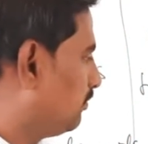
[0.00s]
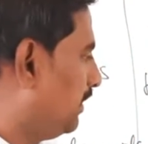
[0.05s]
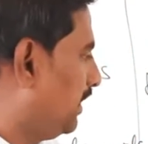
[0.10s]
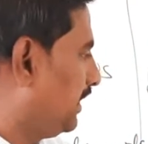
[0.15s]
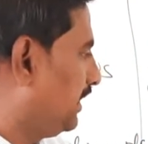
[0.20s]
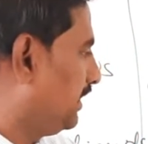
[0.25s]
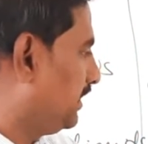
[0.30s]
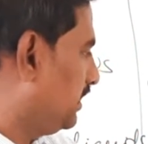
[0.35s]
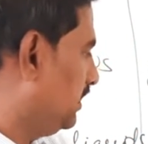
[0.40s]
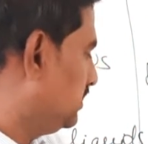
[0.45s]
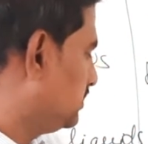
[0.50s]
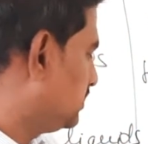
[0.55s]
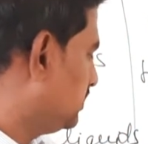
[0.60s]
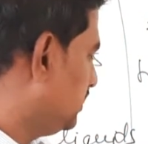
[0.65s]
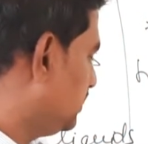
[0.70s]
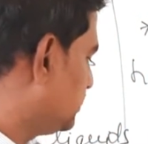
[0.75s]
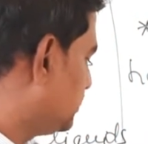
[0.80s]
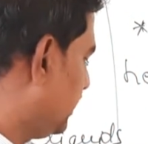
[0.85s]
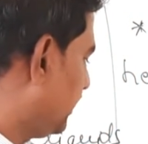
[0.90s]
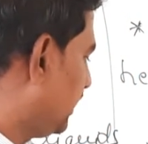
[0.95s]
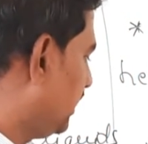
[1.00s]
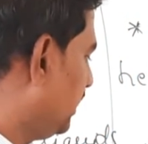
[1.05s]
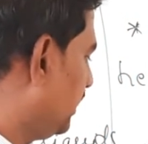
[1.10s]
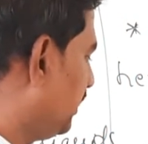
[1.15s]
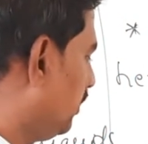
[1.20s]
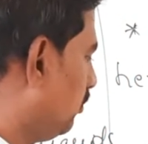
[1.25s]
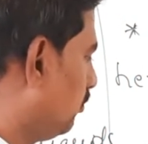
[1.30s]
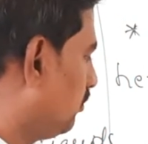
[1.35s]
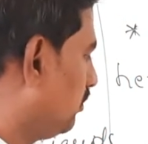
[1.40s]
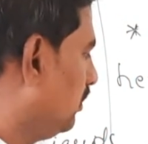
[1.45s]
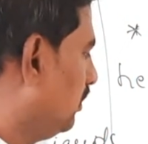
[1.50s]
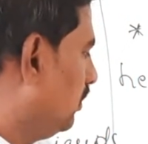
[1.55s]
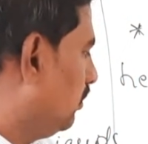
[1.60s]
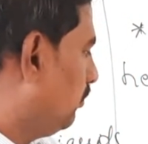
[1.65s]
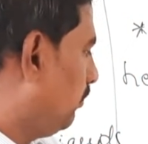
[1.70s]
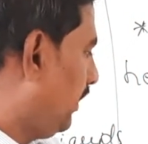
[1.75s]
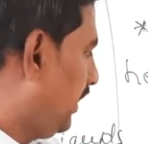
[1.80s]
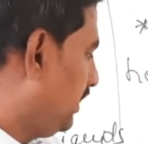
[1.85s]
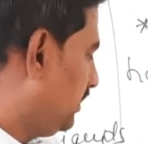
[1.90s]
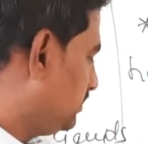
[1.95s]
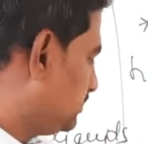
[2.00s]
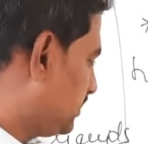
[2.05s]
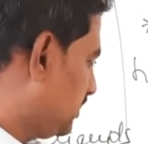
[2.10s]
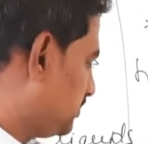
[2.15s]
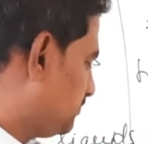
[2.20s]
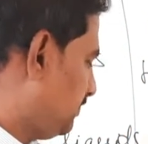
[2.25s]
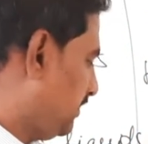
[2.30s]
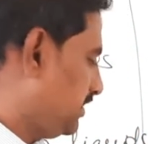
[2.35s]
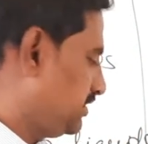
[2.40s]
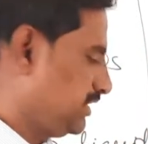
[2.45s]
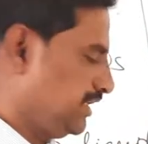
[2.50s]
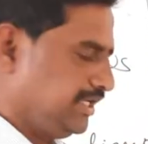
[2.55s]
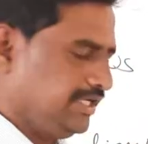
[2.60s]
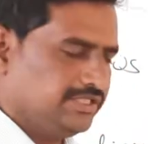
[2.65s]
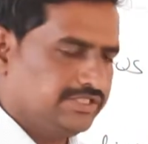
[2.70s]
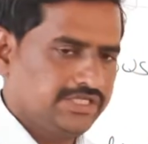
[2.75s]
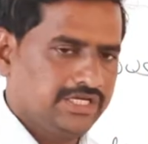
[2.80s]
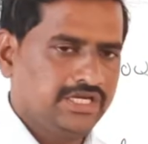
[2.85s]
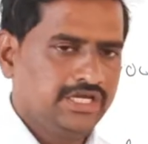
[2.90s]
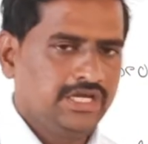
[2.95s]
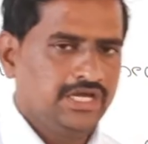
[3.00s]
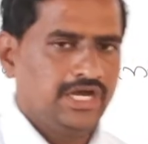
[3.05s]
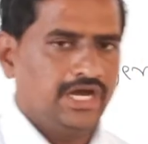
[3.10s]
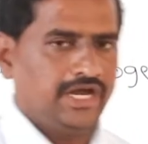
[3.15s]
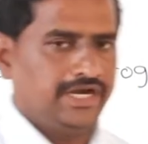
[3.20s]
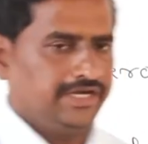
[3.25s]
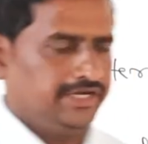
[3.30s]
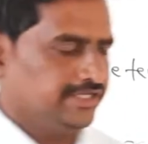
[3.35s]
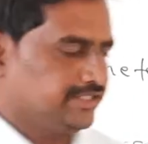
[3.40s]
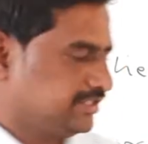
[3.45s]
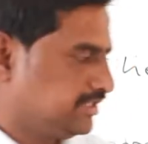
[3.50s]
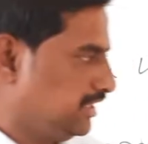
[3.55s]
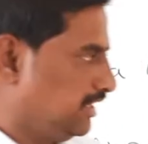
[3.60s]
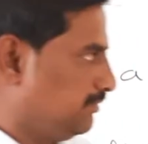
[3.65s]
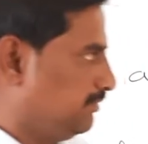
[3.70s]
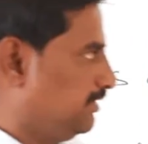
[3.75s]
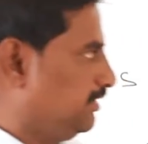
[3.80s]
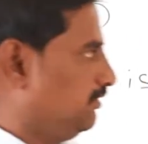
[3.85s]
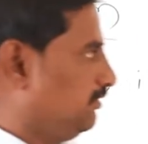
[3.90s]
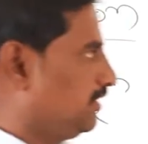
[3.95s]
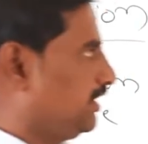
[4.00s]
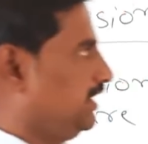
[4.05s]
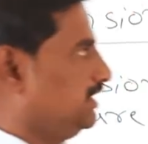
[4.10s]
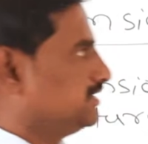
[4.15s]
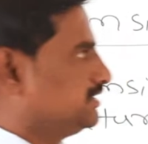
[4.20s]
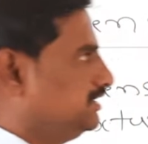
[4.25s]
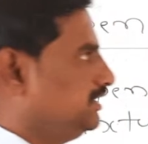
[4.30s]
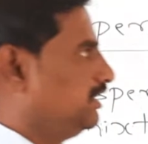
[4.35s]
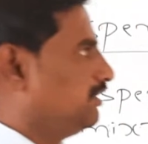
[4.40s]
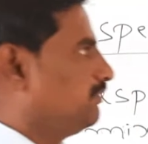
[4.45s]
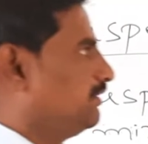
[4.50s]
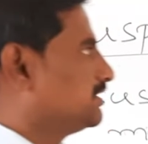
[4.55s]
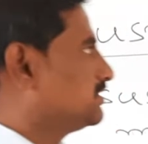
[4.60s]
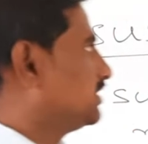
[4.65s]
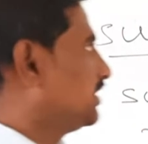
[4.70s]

particles settle down when suspension is undisturbed. Okay, see here once